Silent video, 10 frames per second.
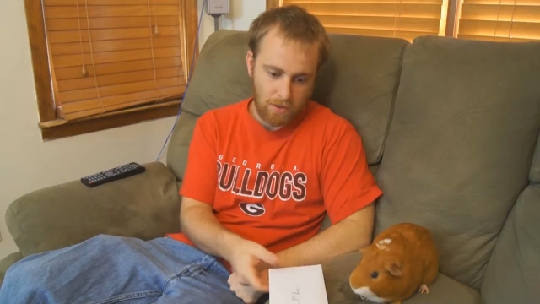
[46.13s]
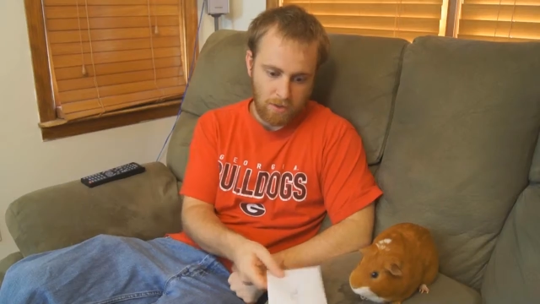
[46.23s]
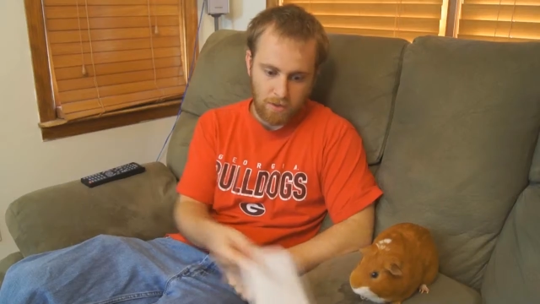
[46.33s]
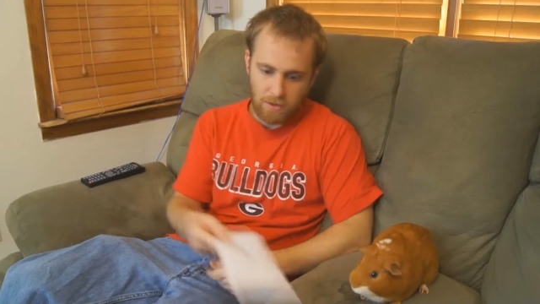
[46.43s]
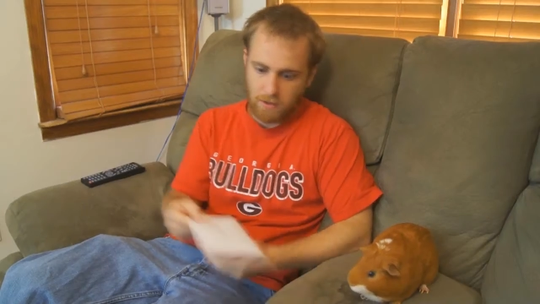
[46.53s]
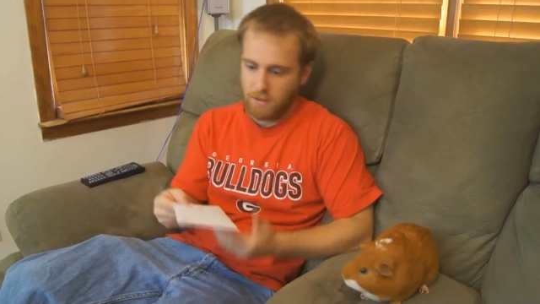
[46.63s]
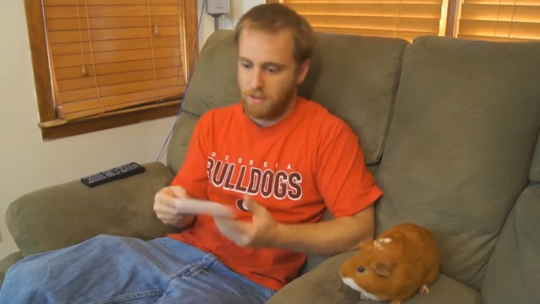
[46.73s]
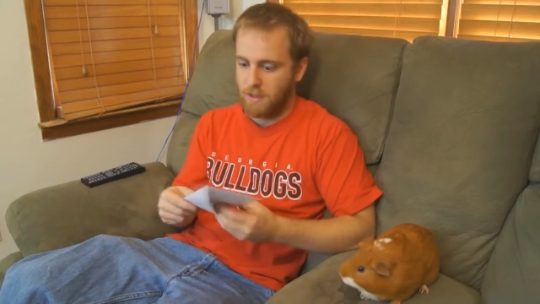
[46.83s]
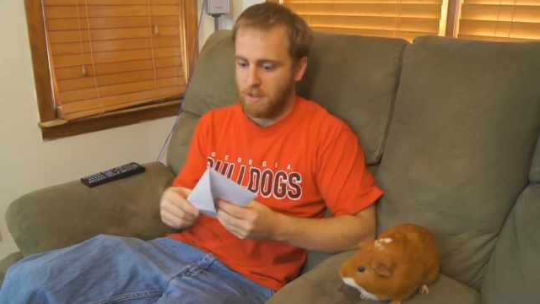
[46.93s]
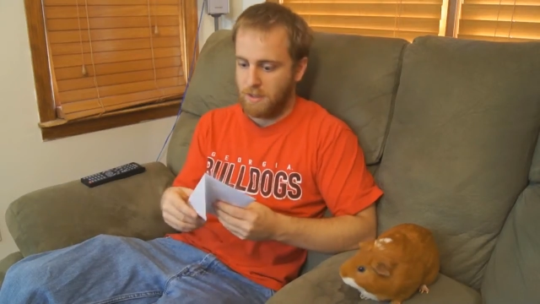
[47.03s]

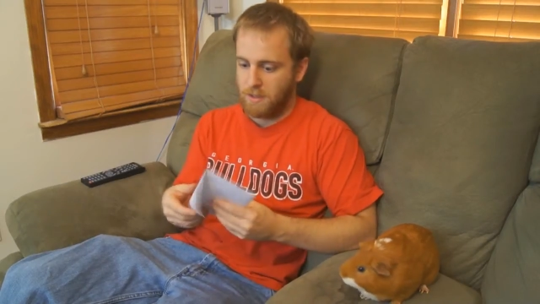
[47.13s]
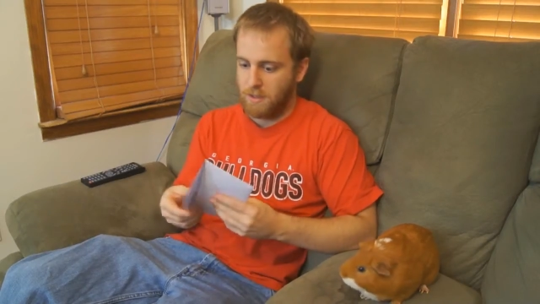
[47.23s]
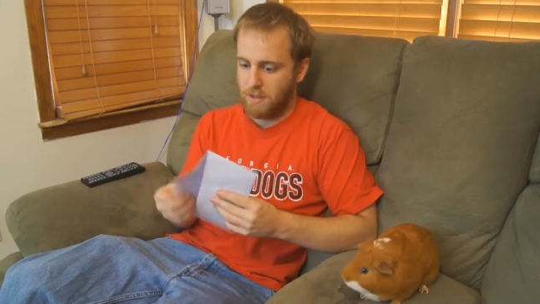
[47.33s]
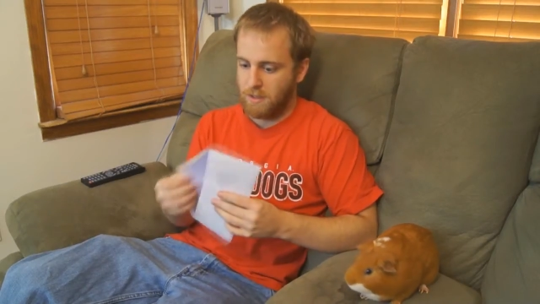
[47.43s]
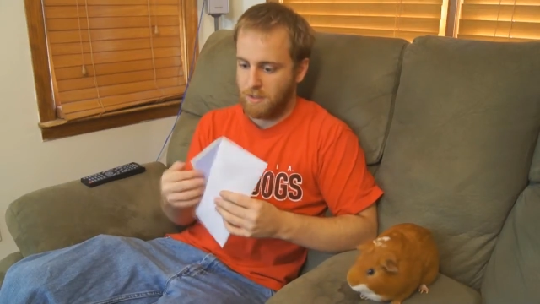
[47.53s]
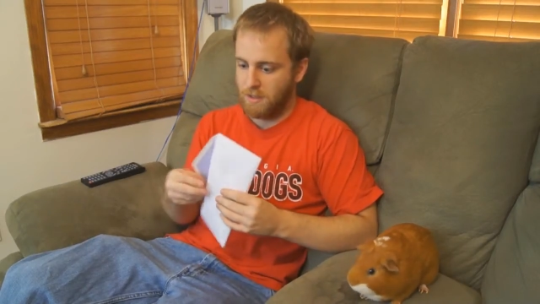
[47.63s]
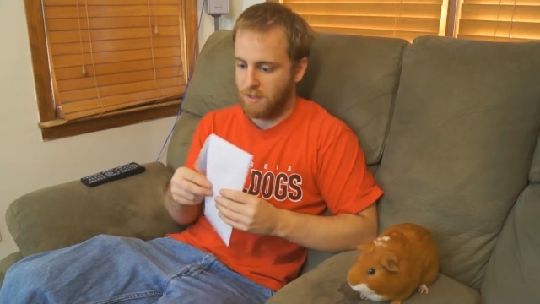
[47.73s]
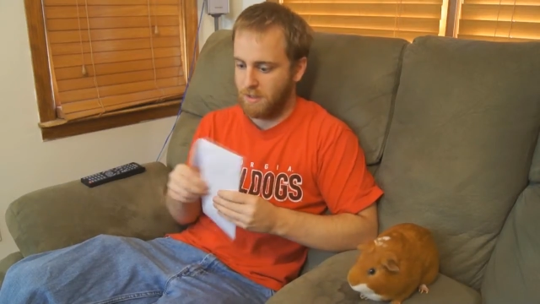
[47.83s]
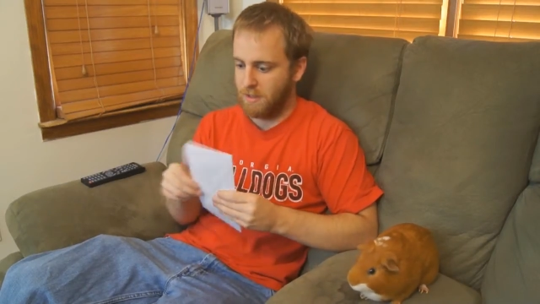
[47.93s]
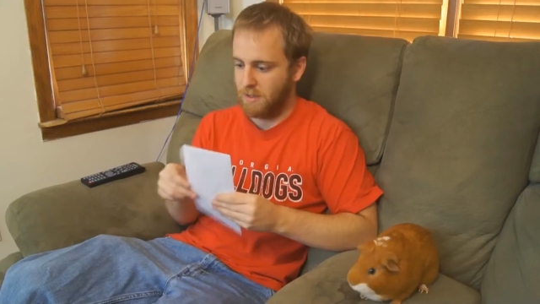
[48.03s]

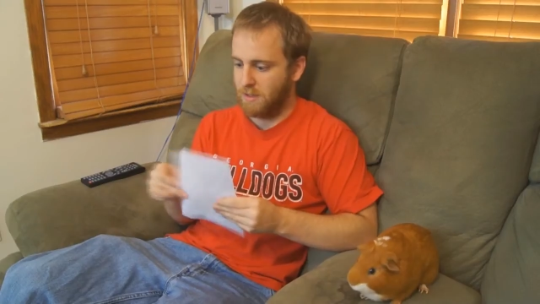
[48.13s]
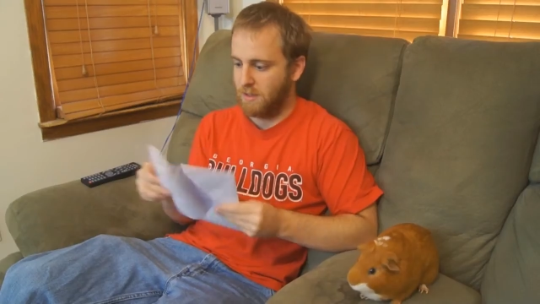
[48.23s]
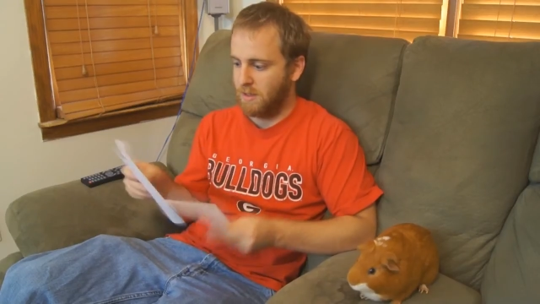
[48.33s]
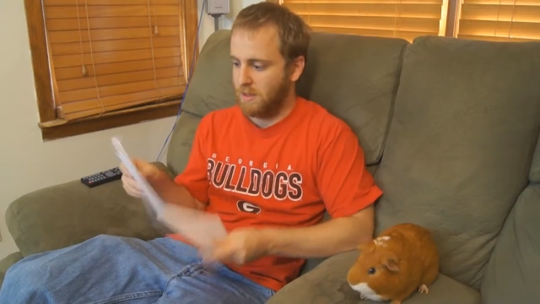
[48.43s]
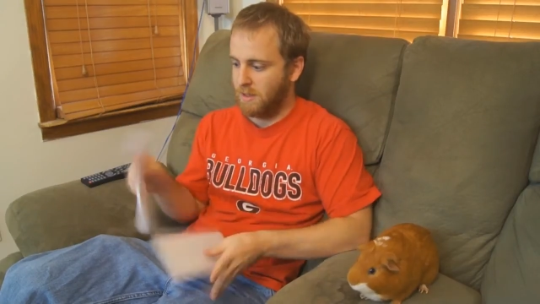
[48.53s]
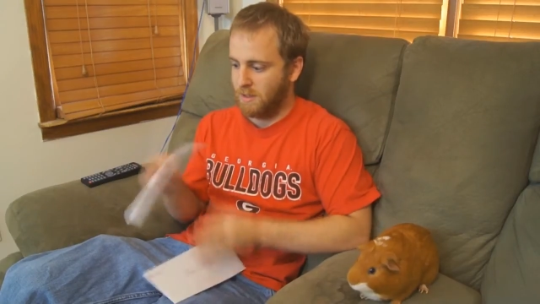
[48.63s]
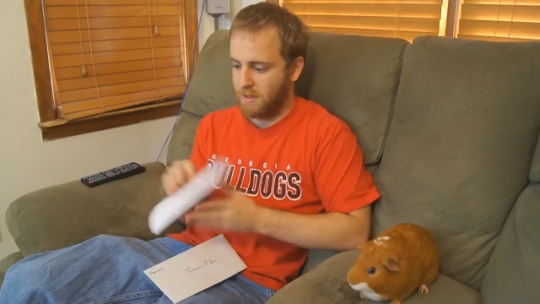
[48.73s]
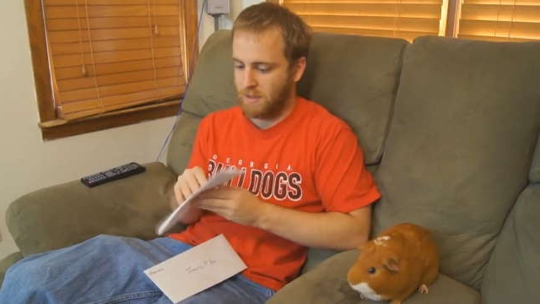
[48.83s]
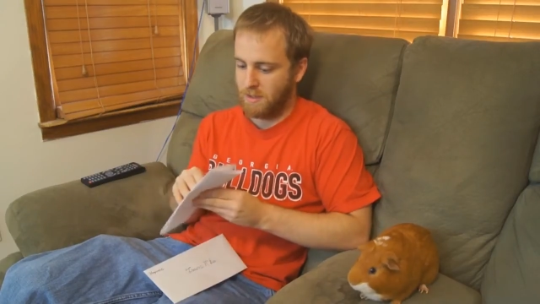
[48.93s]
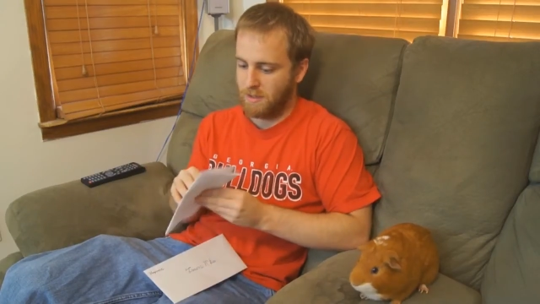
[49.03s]

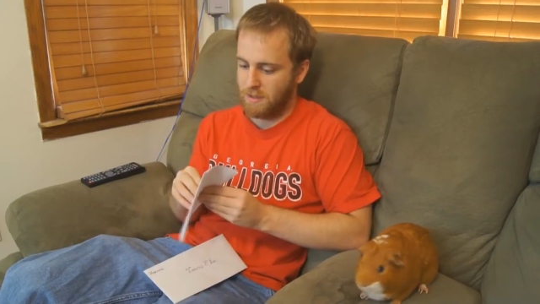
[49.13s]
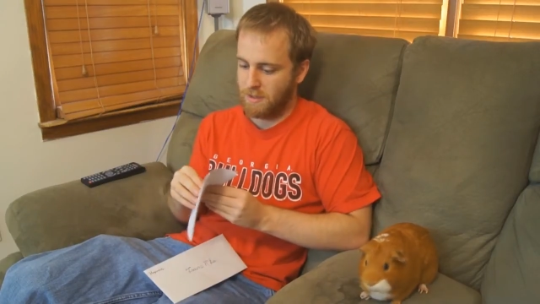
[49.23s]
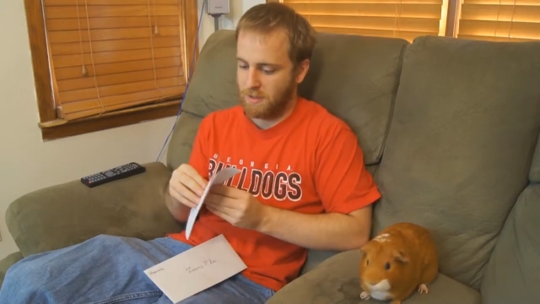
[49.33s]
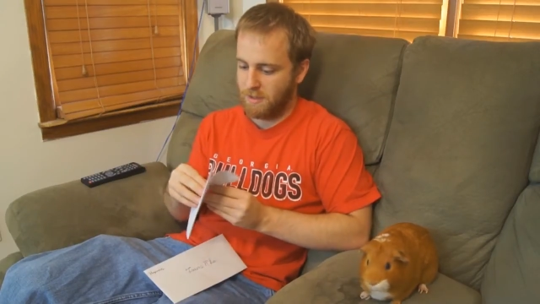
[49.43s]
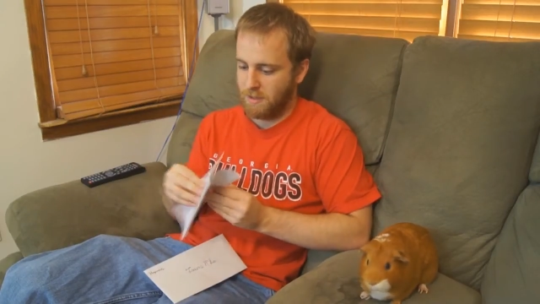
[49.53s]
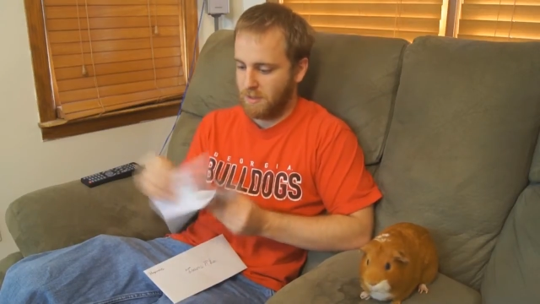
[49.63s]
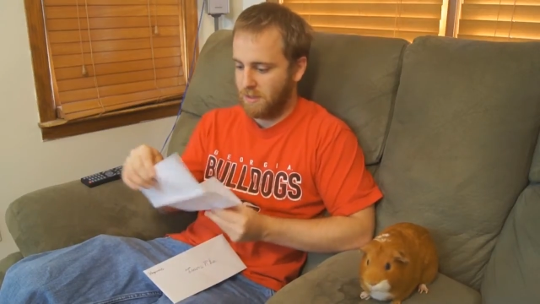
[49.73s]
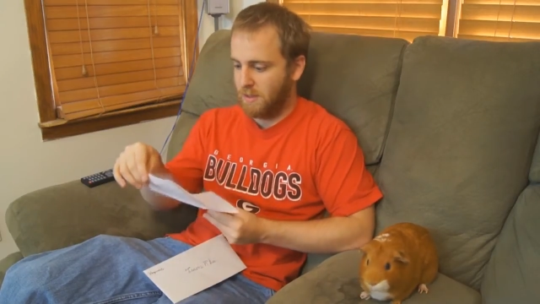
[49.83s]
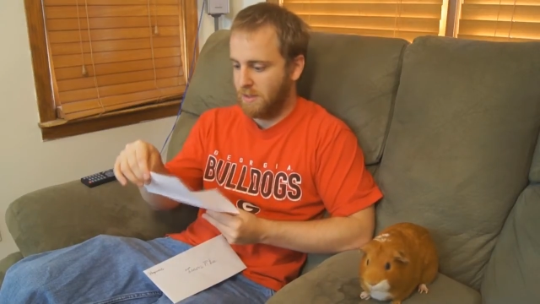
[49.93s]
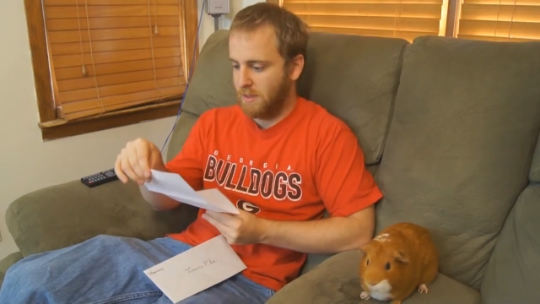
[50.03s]

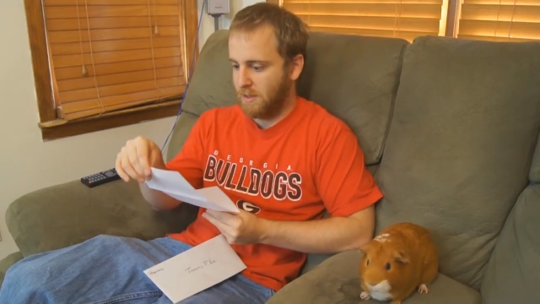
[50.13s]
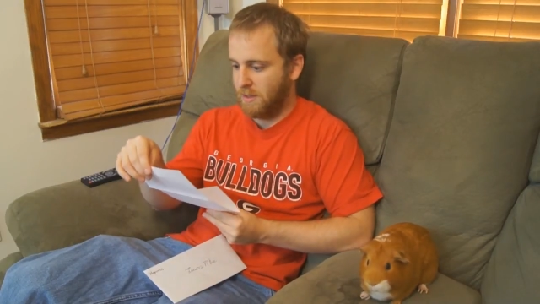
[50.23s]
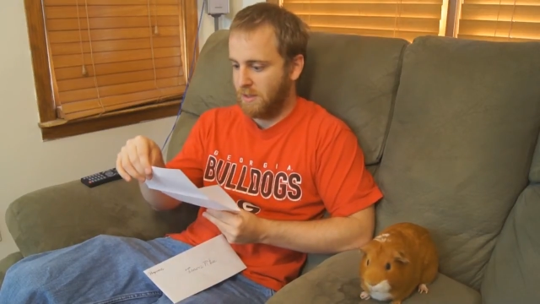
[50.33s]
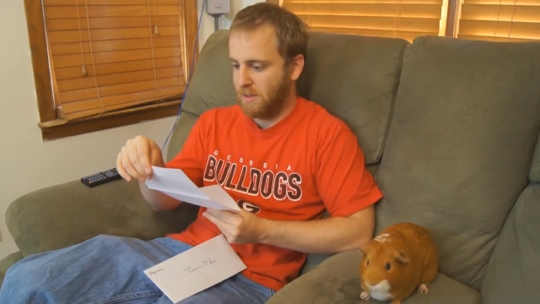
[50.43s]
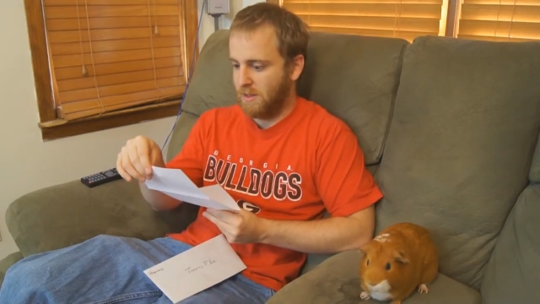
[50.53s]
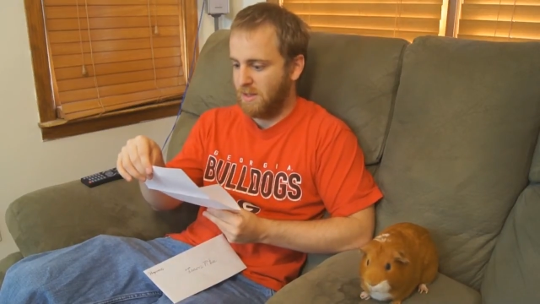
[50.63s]
Nothing is said.